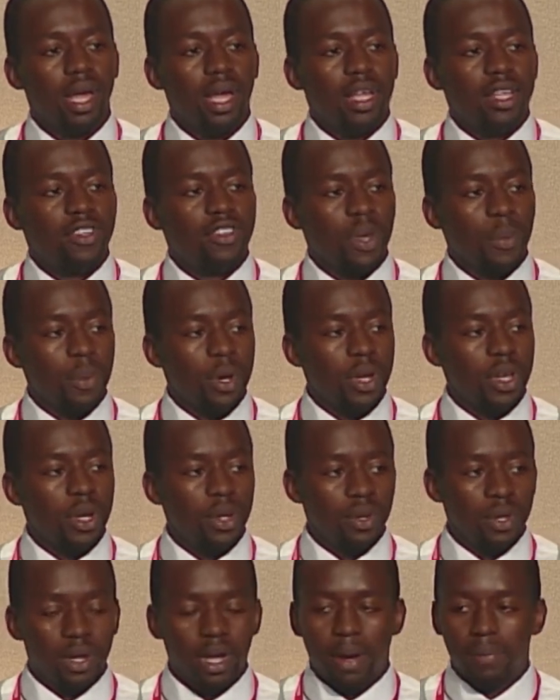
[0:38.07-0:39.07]
Someone you
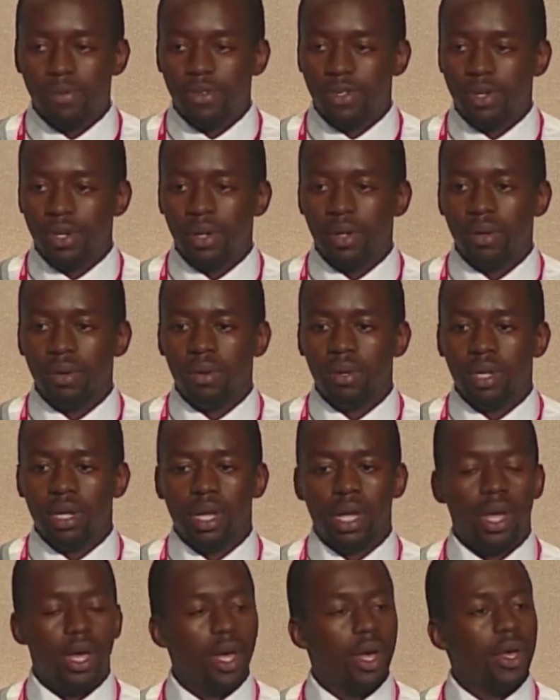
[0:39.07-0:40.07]
look up to
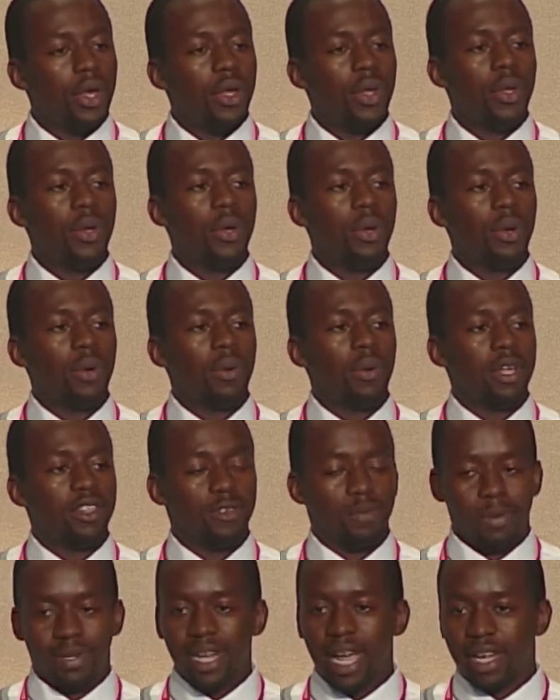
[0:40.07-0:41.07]
who has
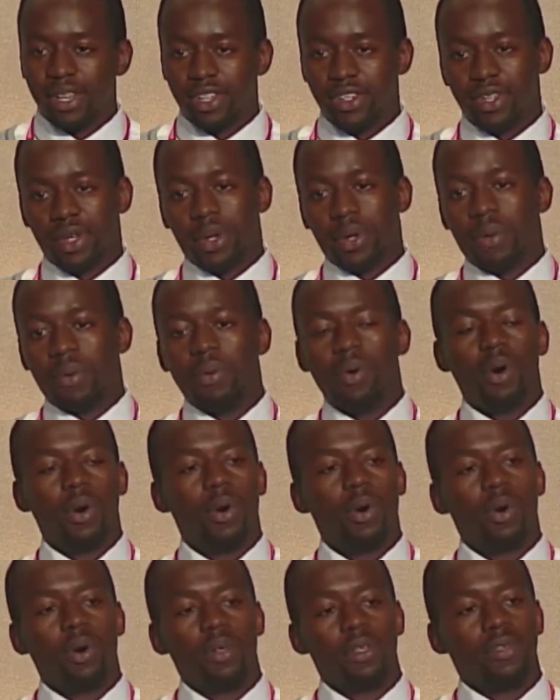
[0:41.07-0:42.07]
protected you,
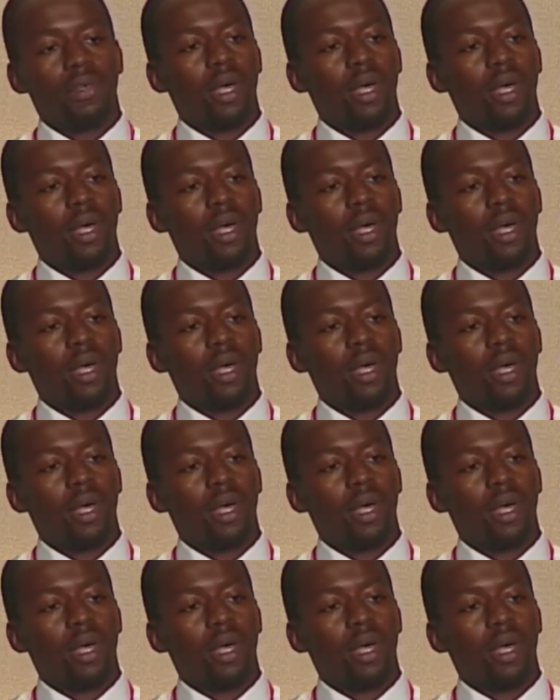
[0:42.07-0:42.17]
or